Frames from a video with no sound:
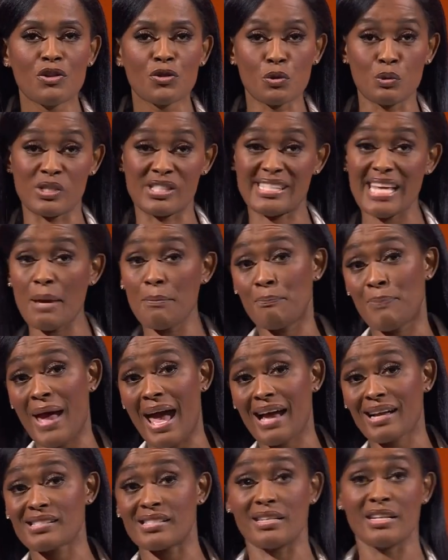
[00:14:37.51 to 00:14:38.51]
through
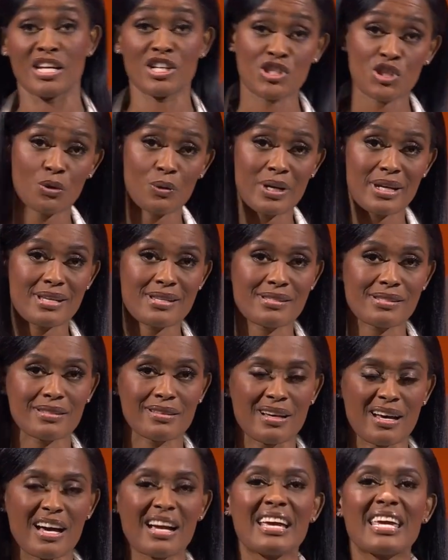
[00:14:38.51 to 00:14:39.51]
setbacks and injuries,
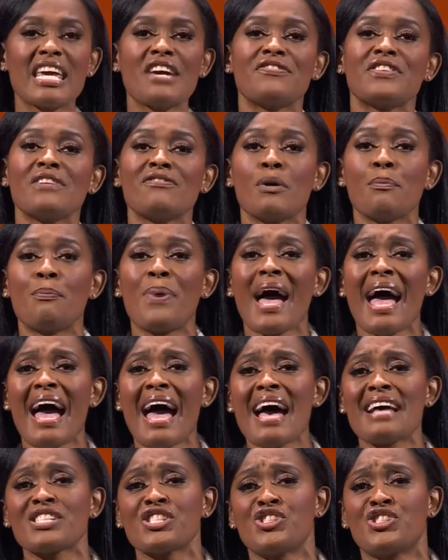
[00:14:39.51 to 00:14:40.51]
a gift of a
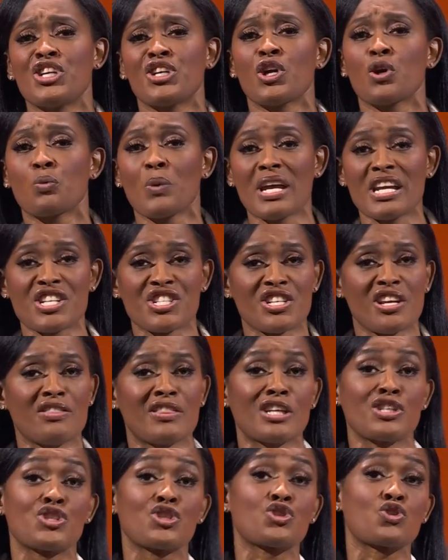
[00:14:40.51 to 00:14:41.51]
past generation
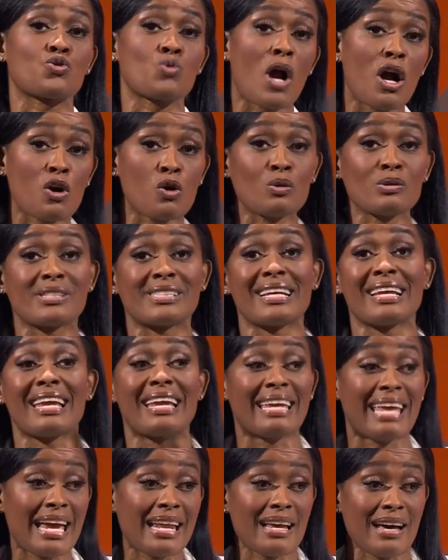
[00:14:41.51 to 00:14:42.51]
that struggled to
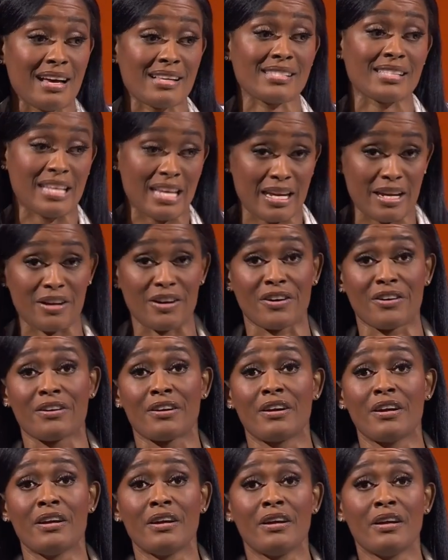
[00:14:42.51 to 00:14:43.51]
get us here,
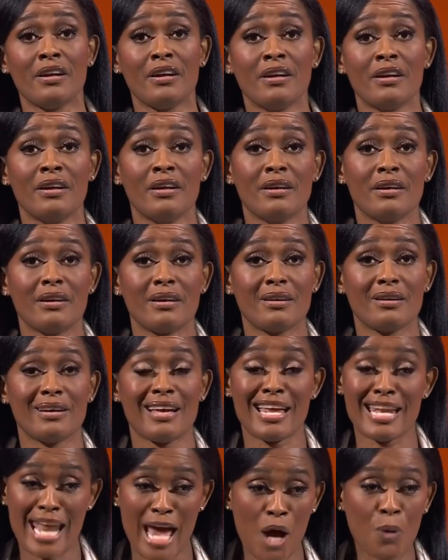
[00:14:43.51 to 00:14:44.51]

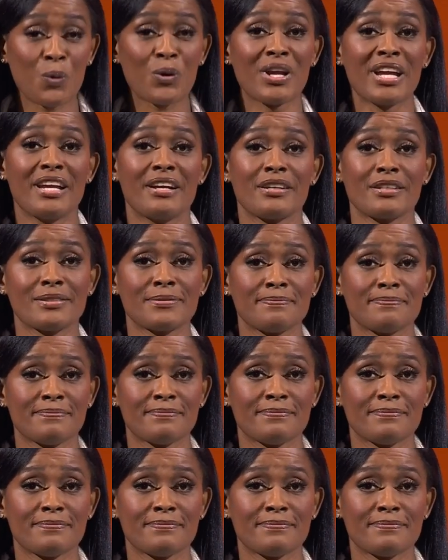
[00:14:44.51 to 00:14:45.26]
and now we're here.